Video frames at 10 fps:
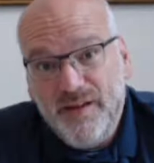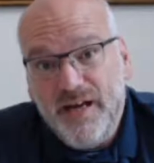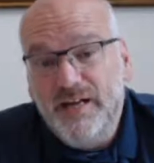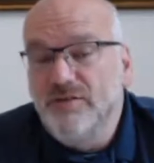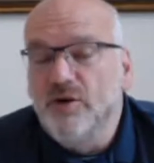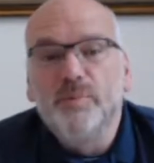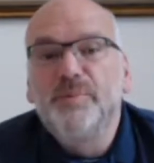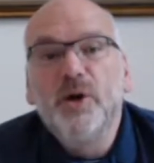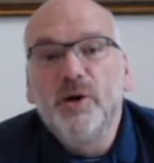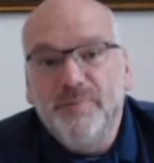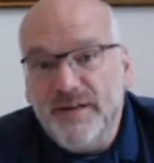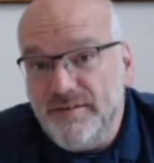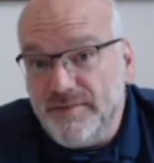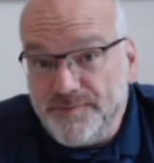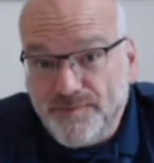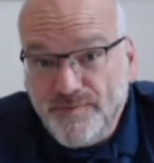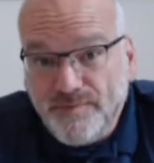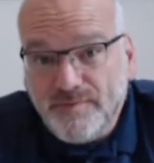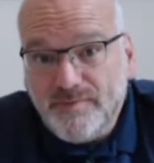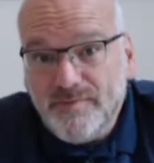And his whole purpose
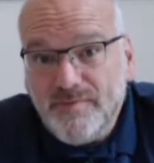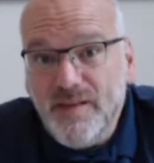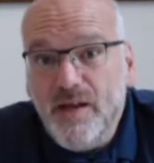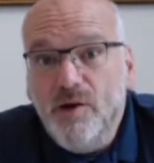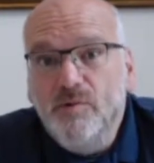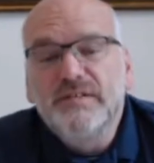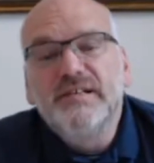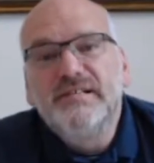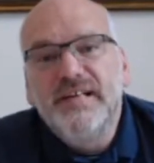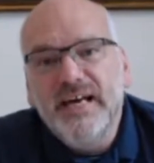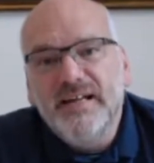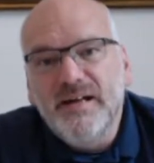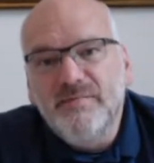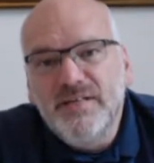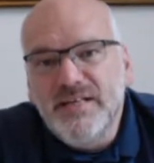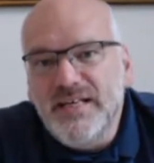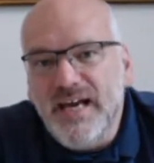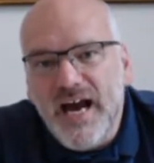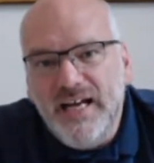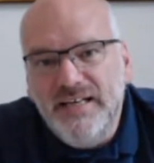was to take them to the
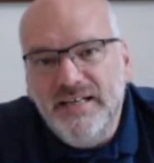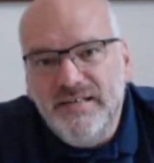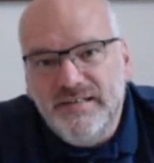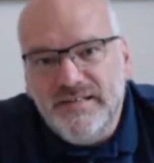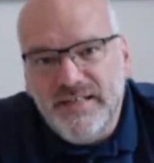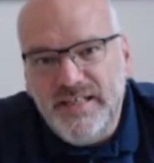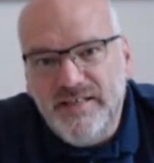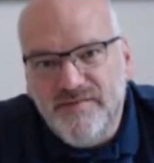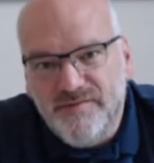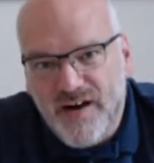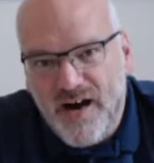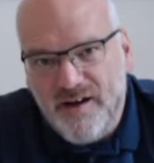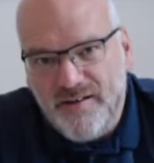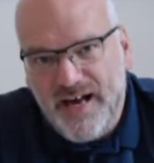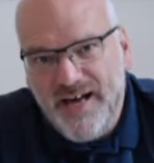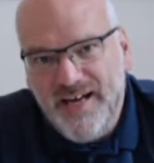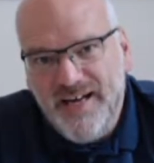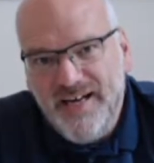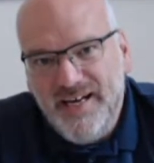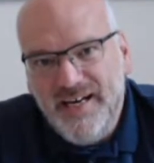unseen Father.
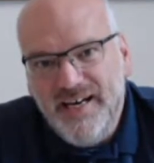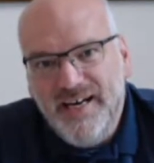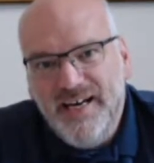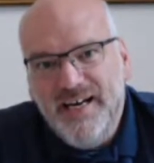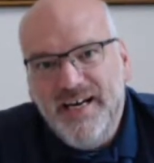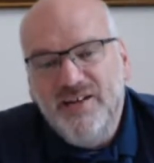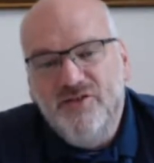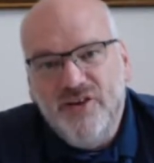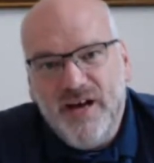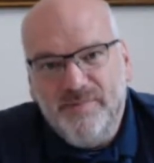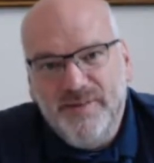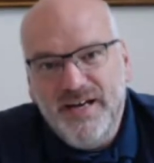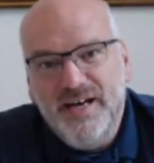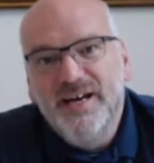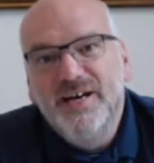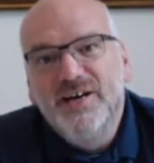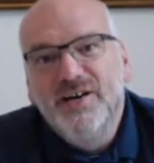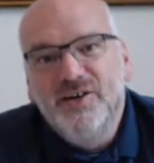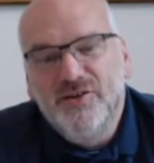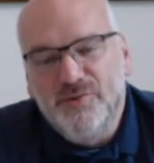In chapter
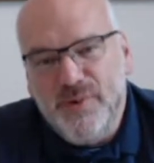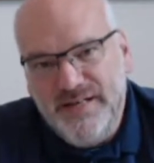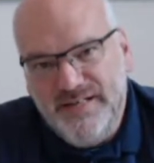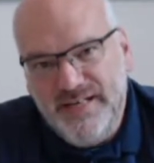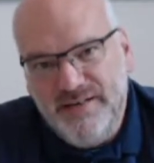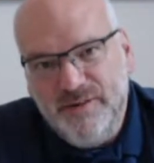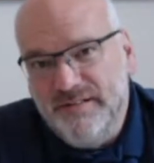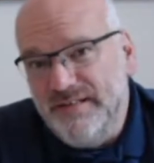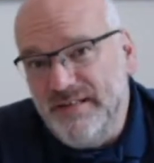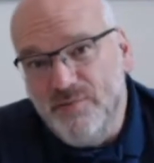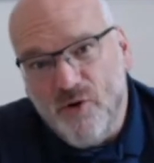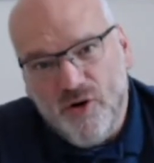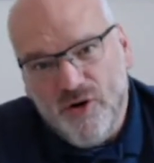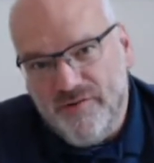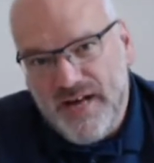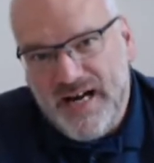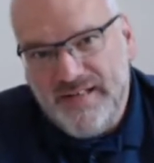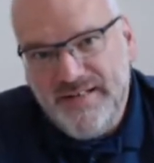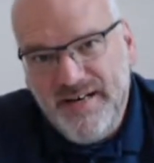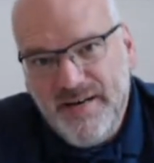20, we'll see more of
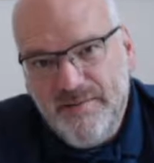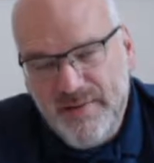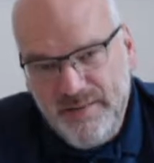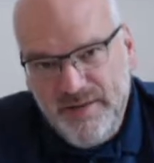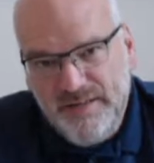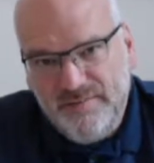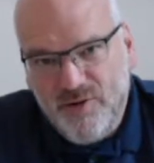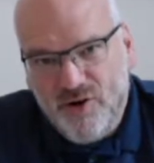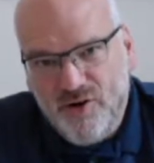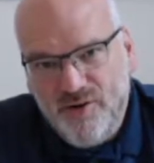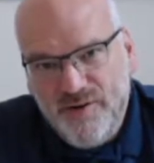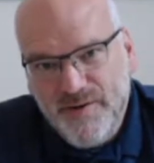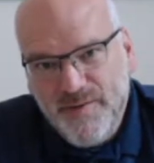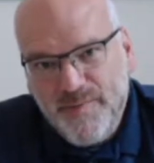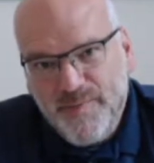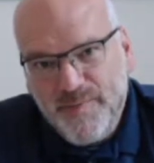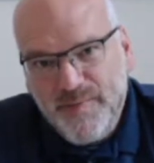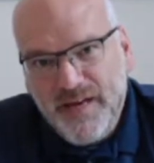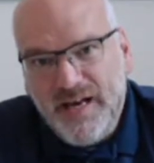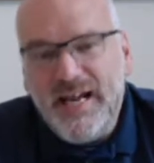that maybe tomorrow.
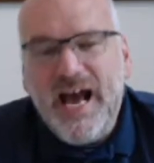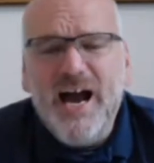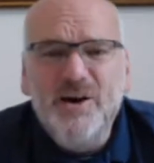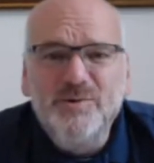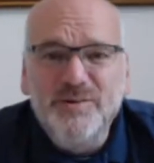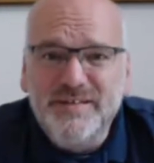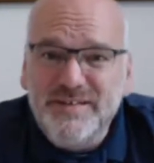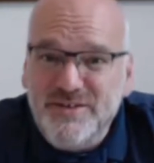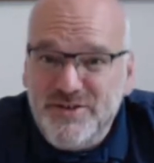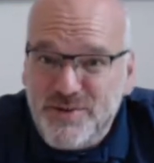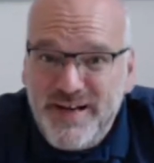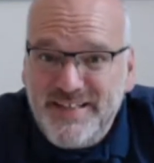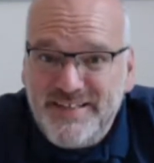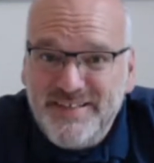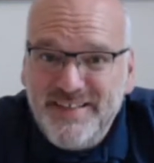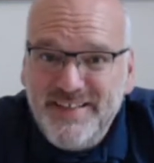And how does he do it?